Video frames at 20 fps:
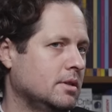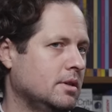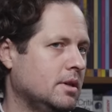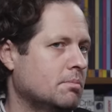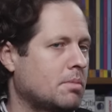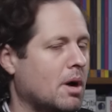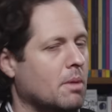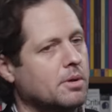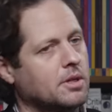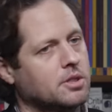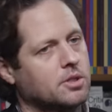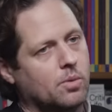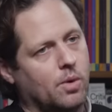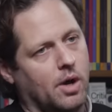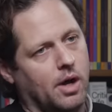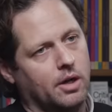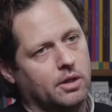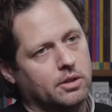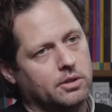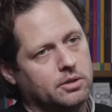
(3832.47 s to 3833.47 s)
in public
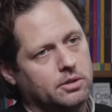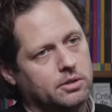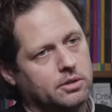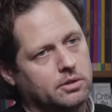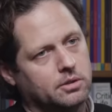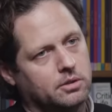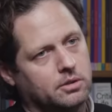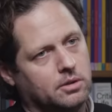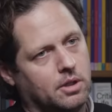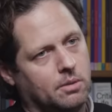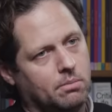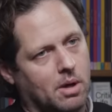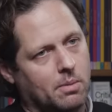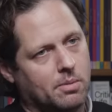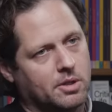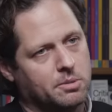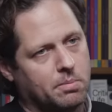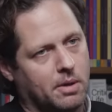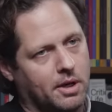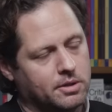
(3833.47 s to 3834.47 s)
squares and
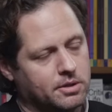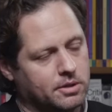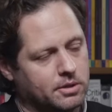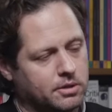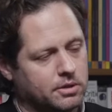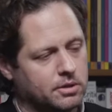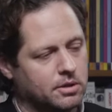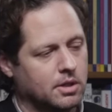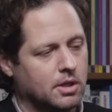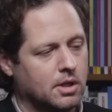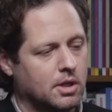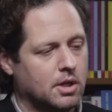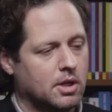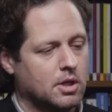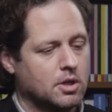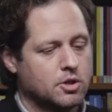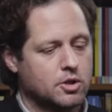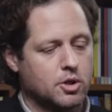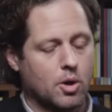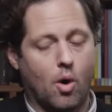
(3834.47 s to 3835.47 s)
public spaces.
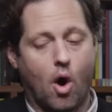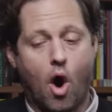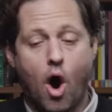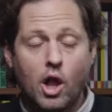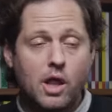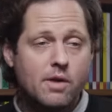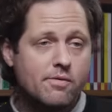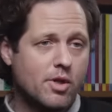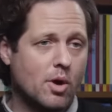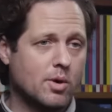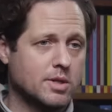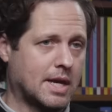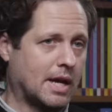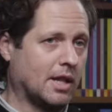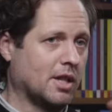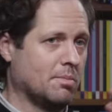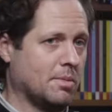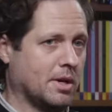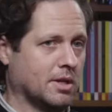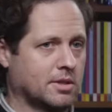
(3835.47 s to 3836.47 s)
So all of those
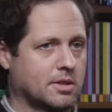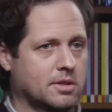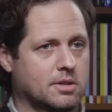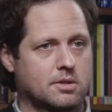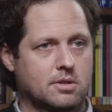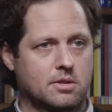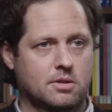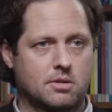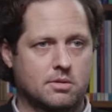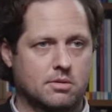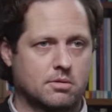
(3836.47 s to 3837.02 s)
elements